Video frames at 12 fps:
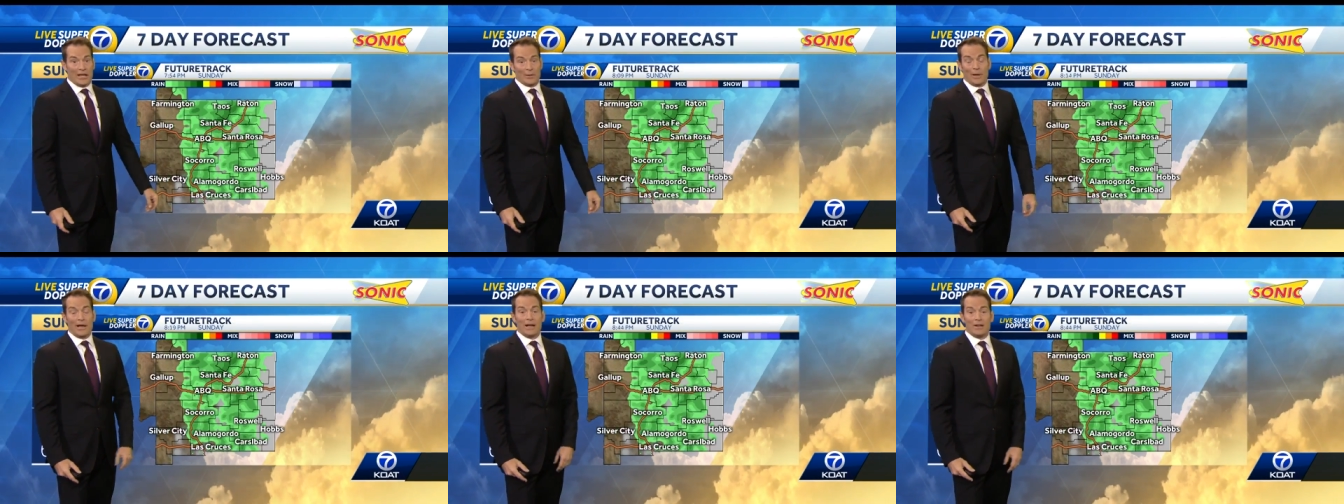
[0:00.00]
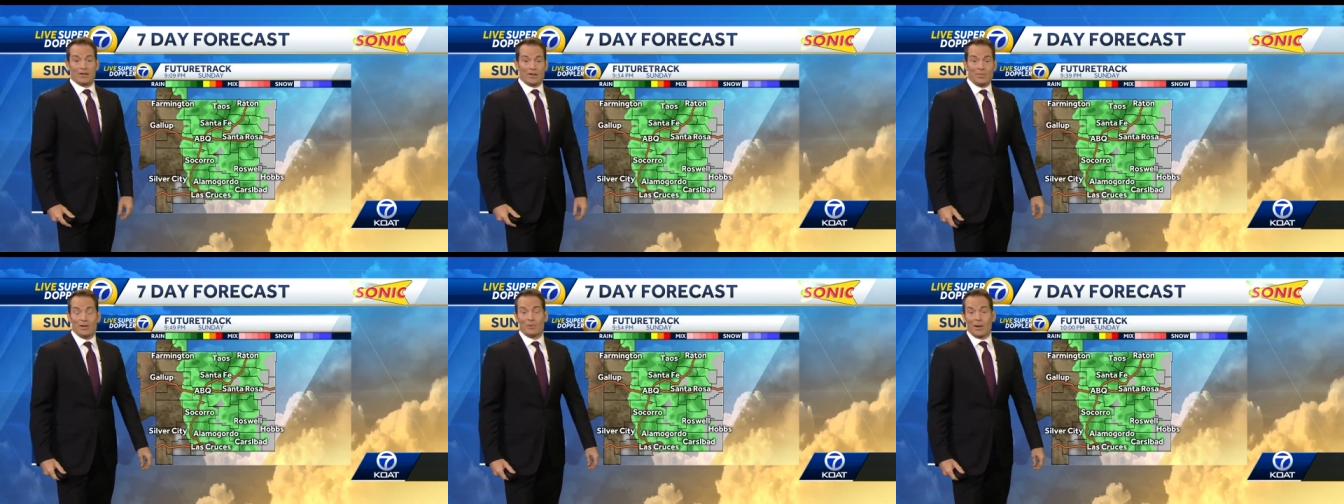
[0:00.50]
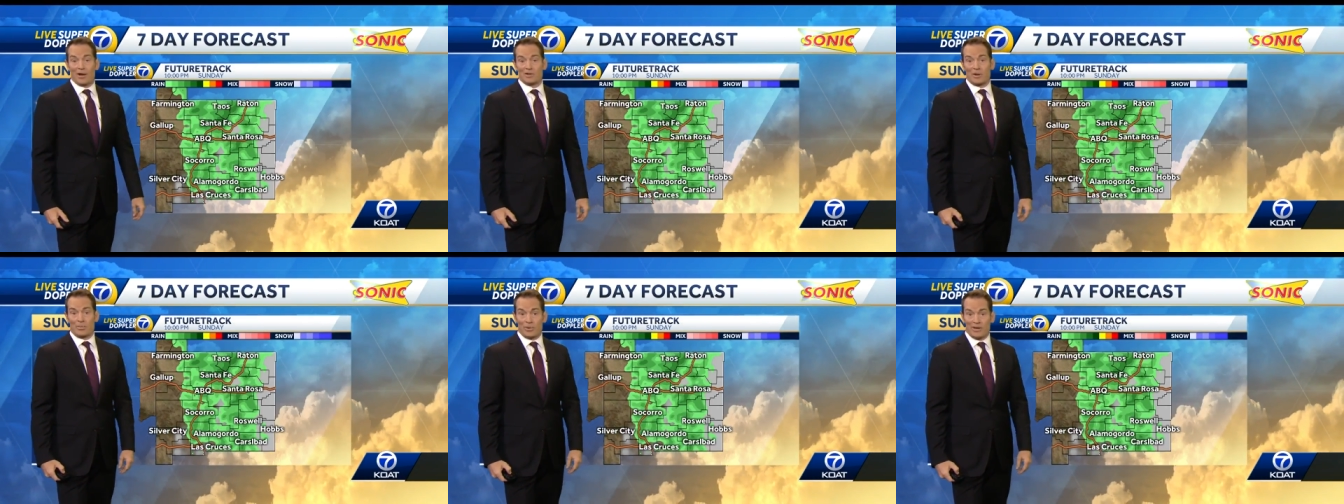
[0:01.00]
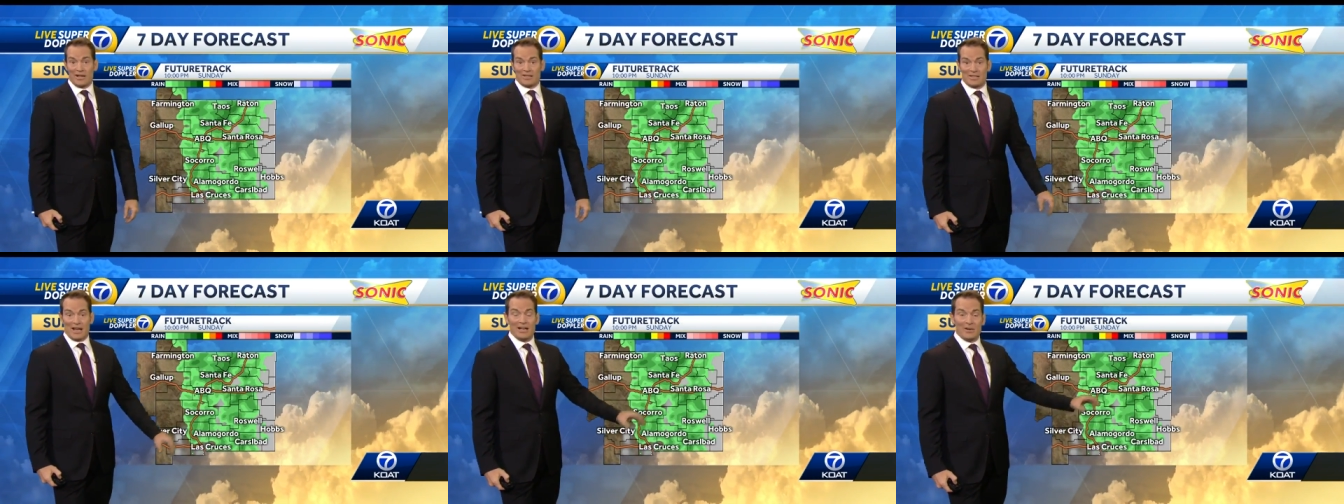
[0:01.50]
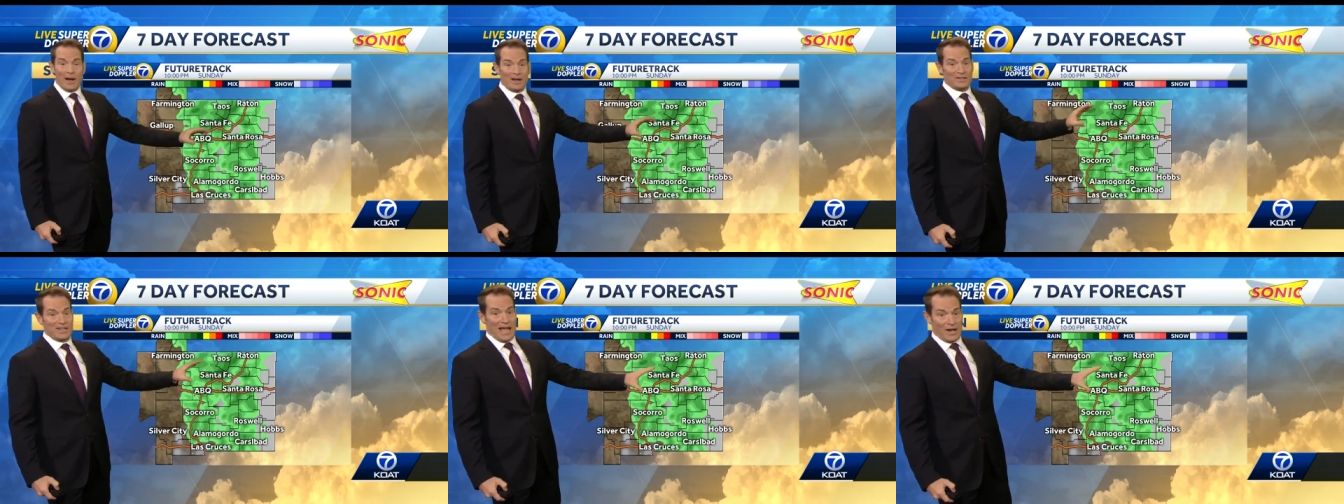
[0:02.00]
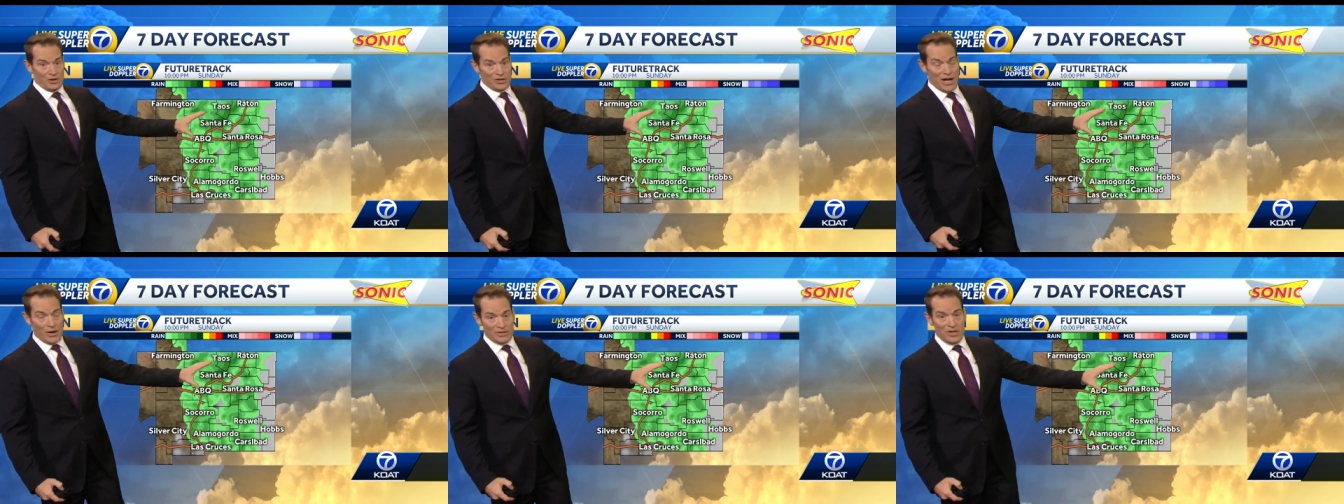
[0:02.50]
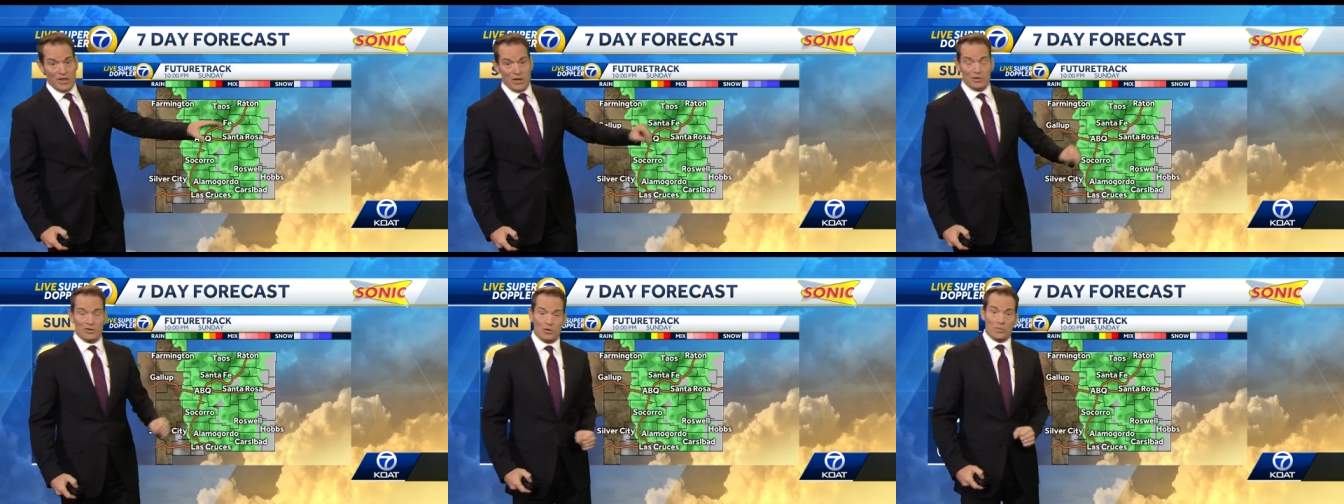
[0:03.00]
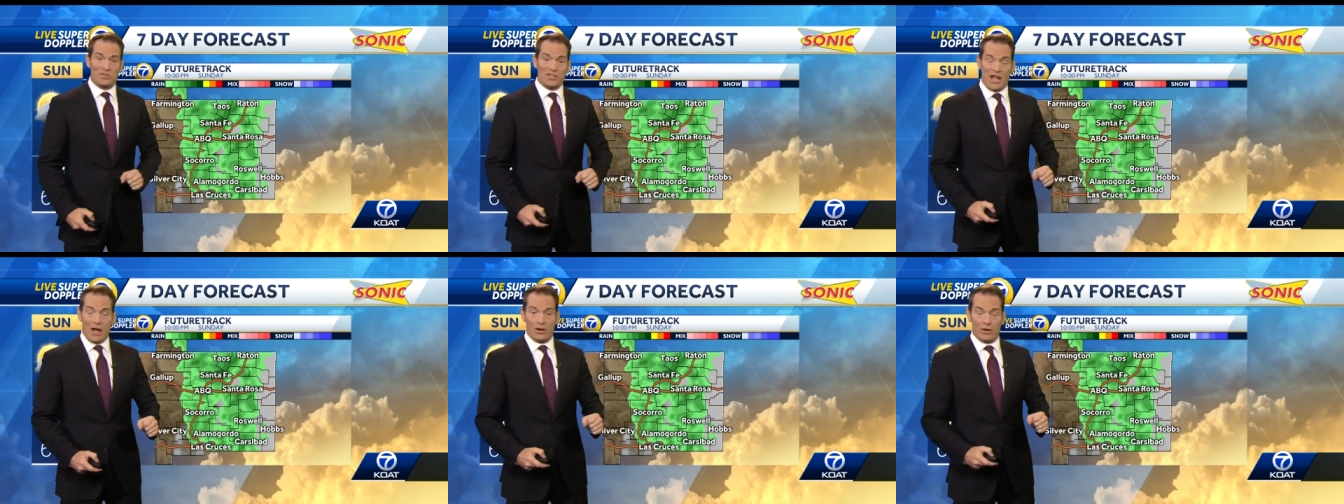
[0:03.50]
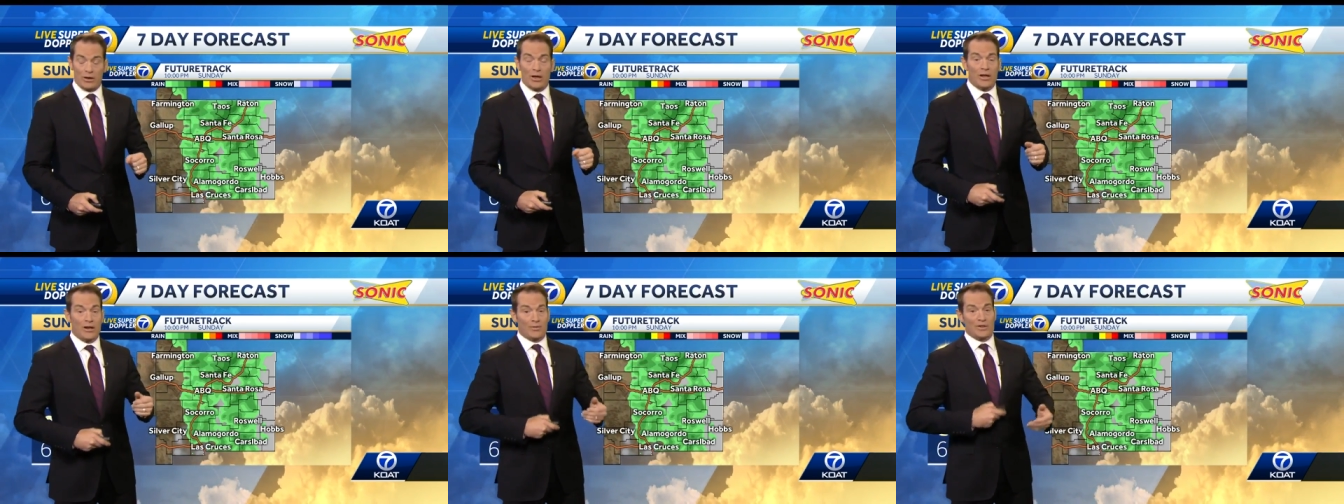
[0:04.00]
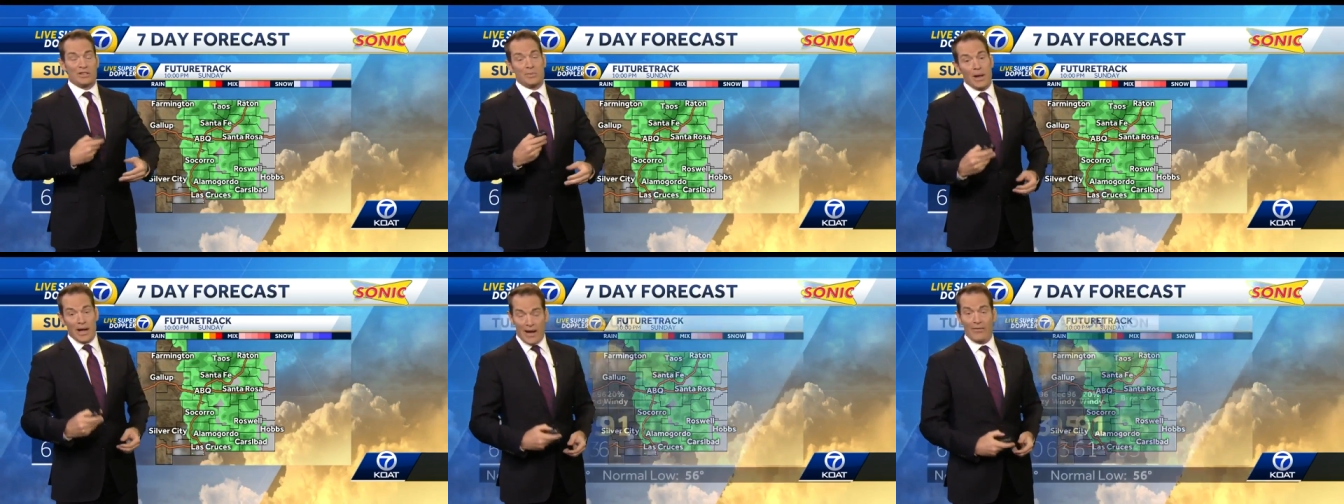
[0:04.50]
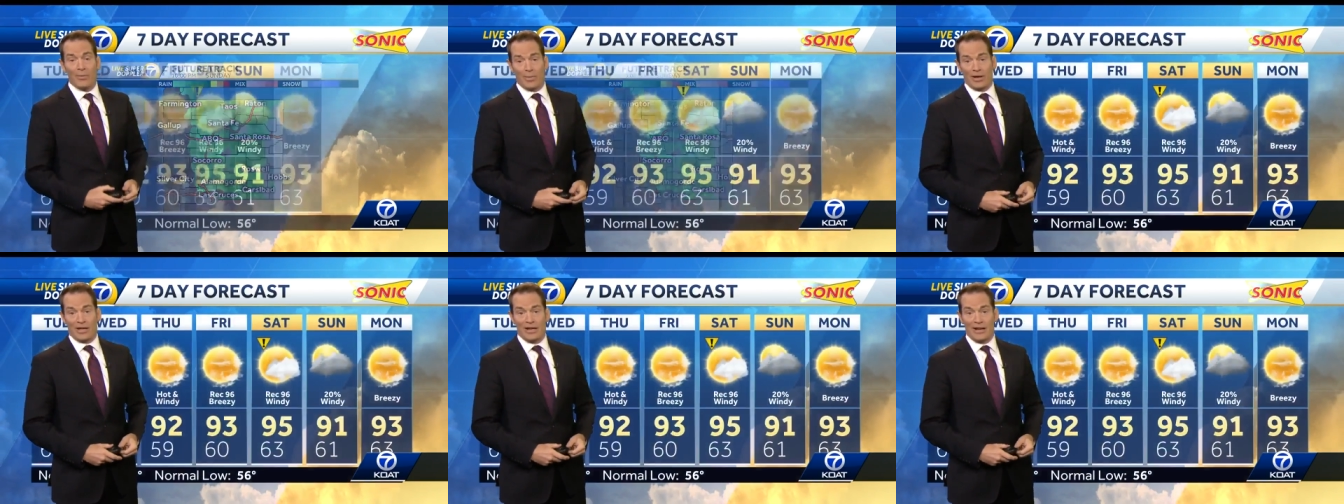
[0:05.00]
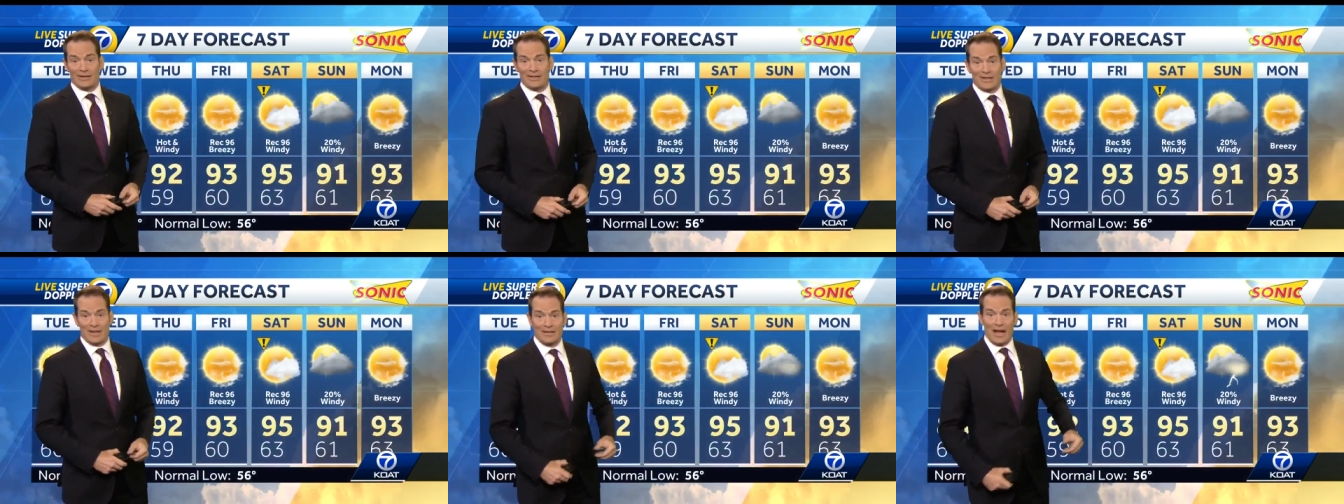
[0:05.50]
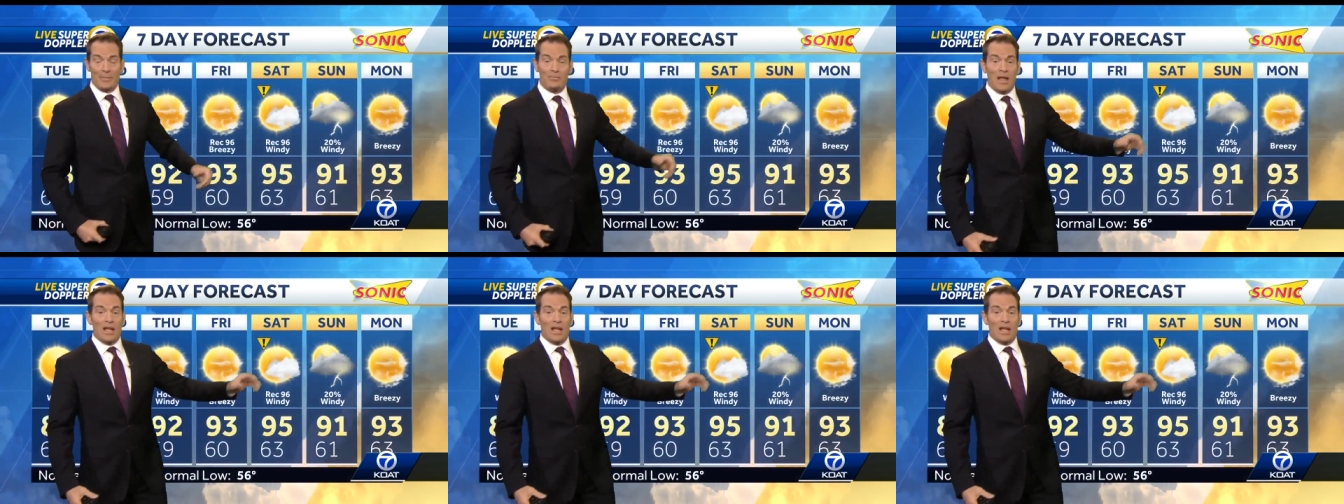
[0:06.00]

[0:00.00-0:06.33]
And right now, the computer models are pretty excited about scattered showers and thunderstorms in the outlook for just about everybody on Sunday